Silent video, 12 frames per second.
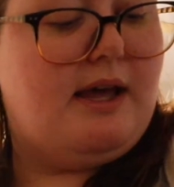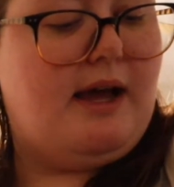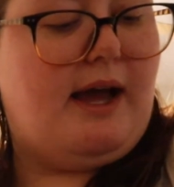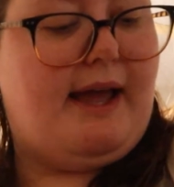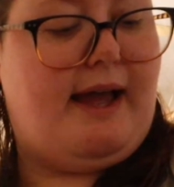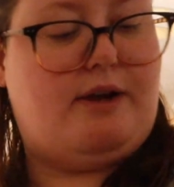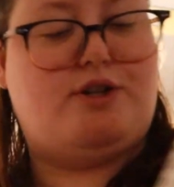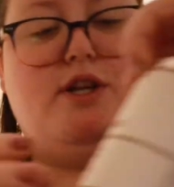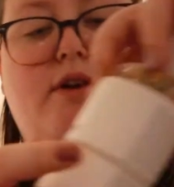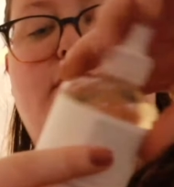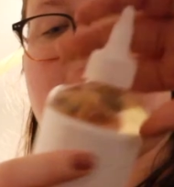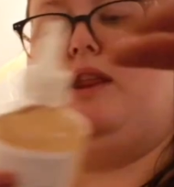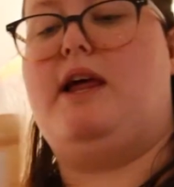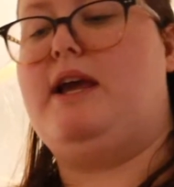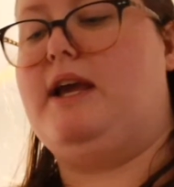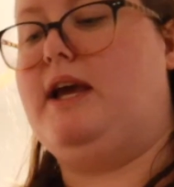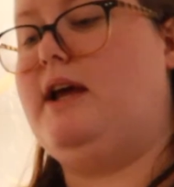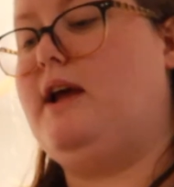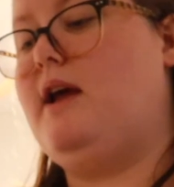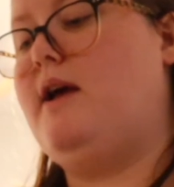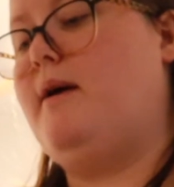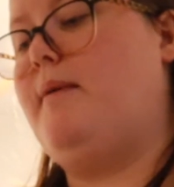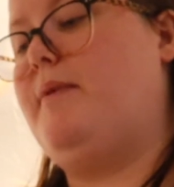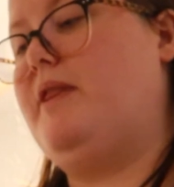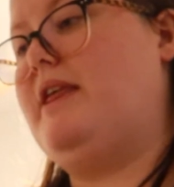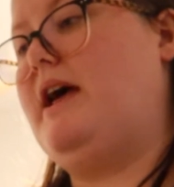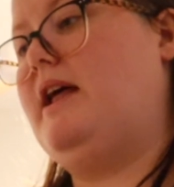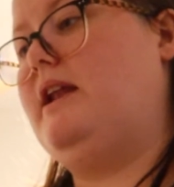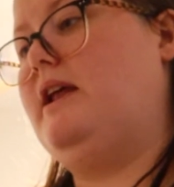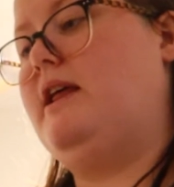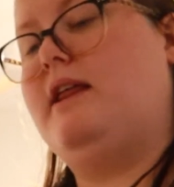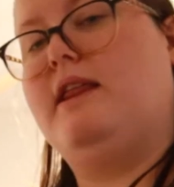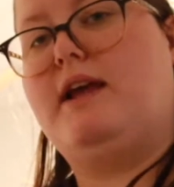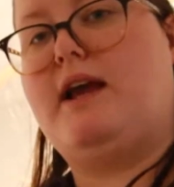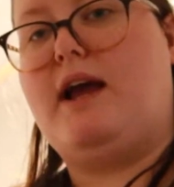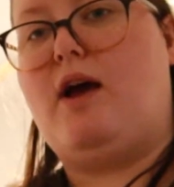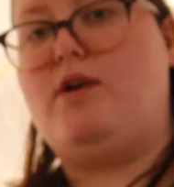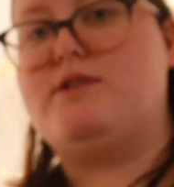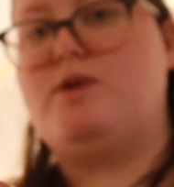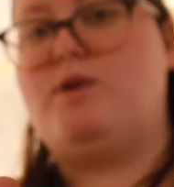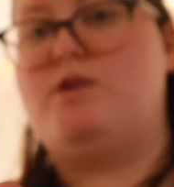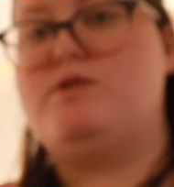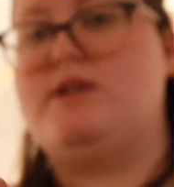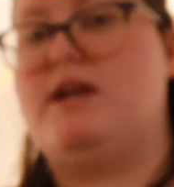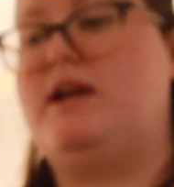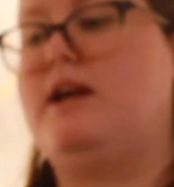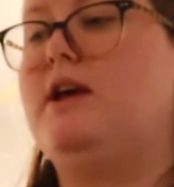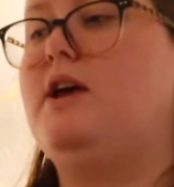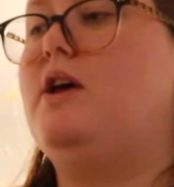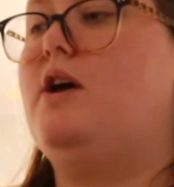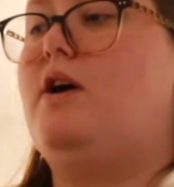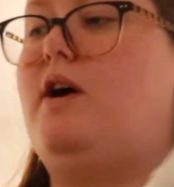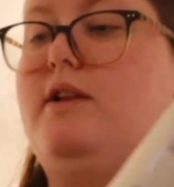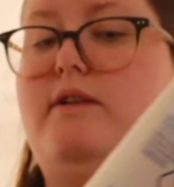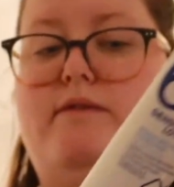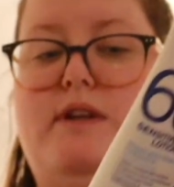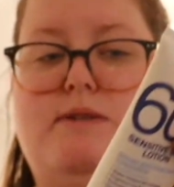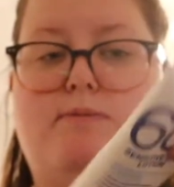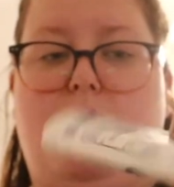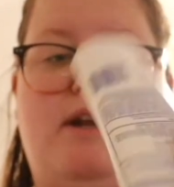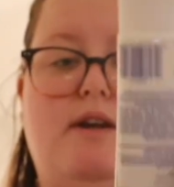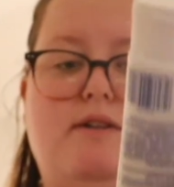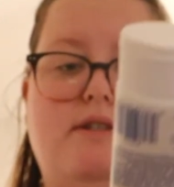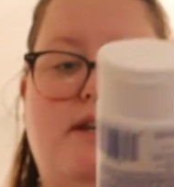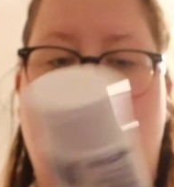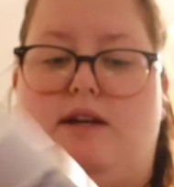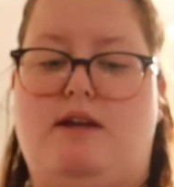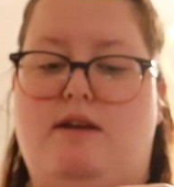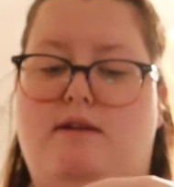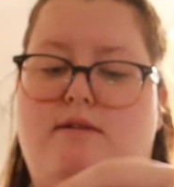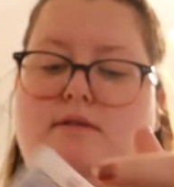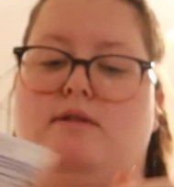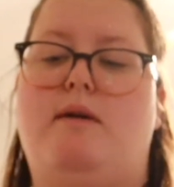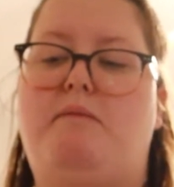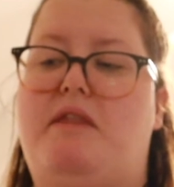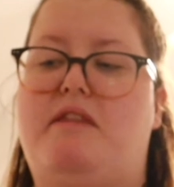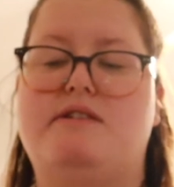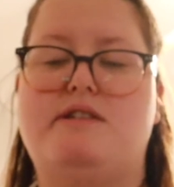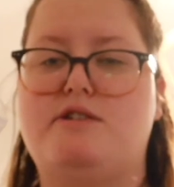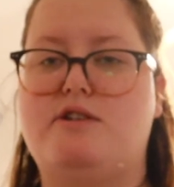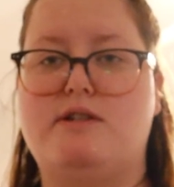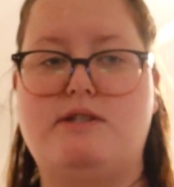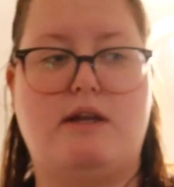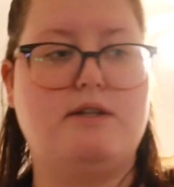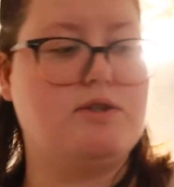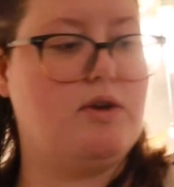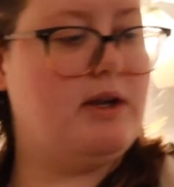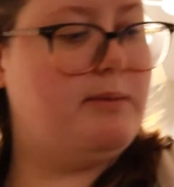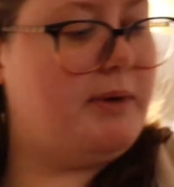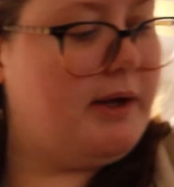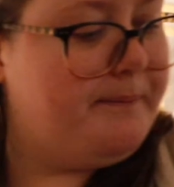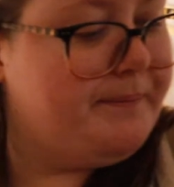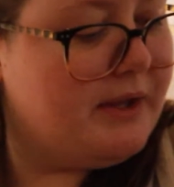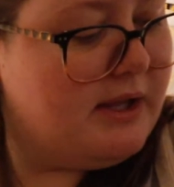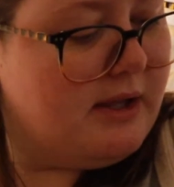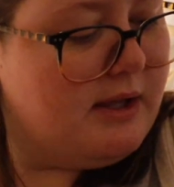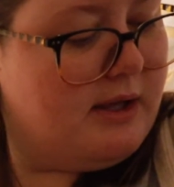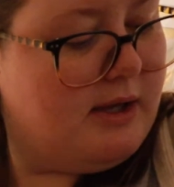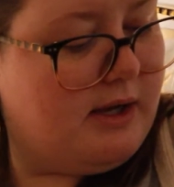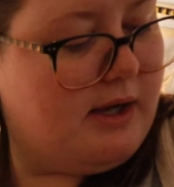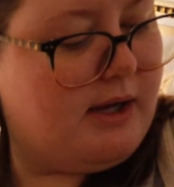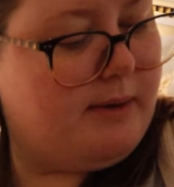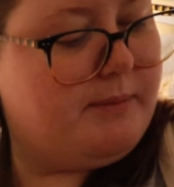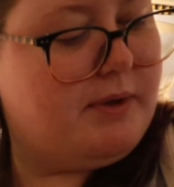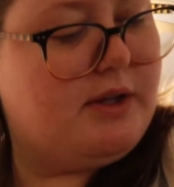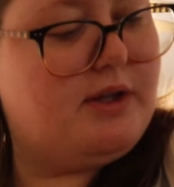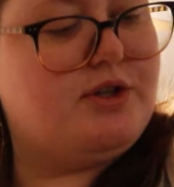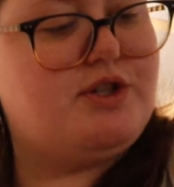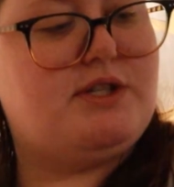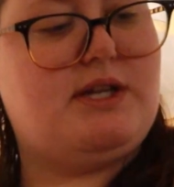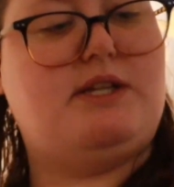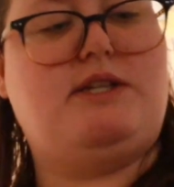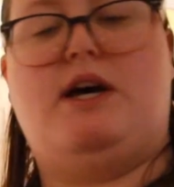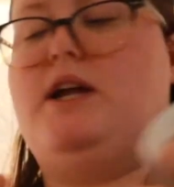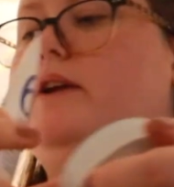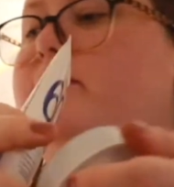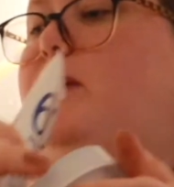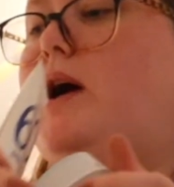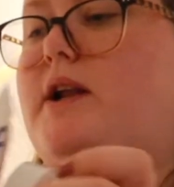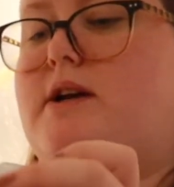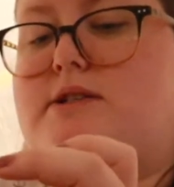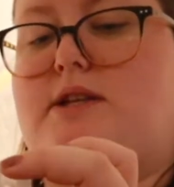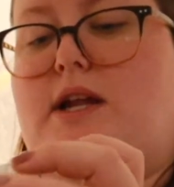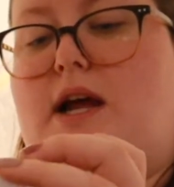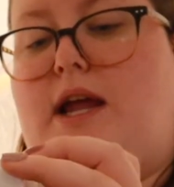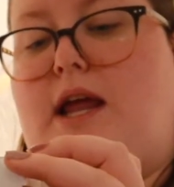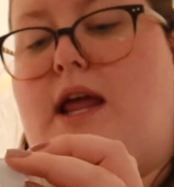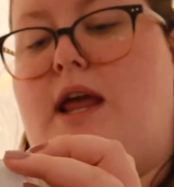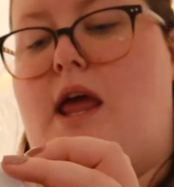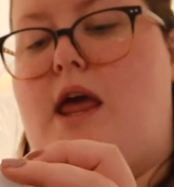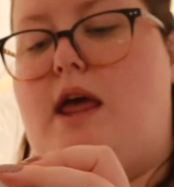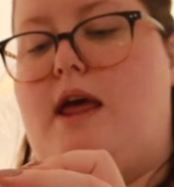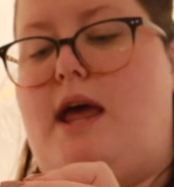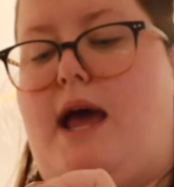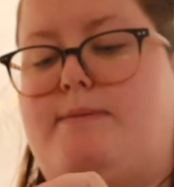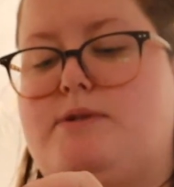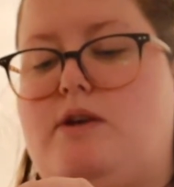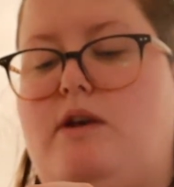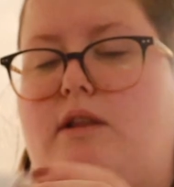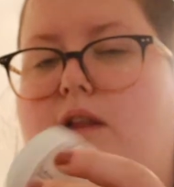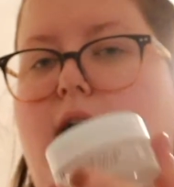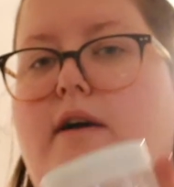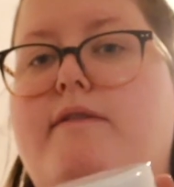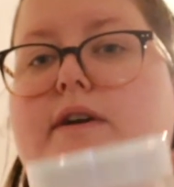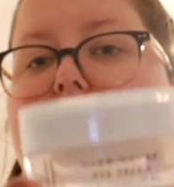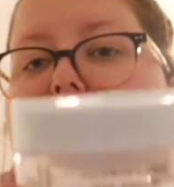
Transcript: I actually really like it. But then like I also used like all of these products like I mean, this is just sunscreen, but um, there's just a ton of products that I absolutely love.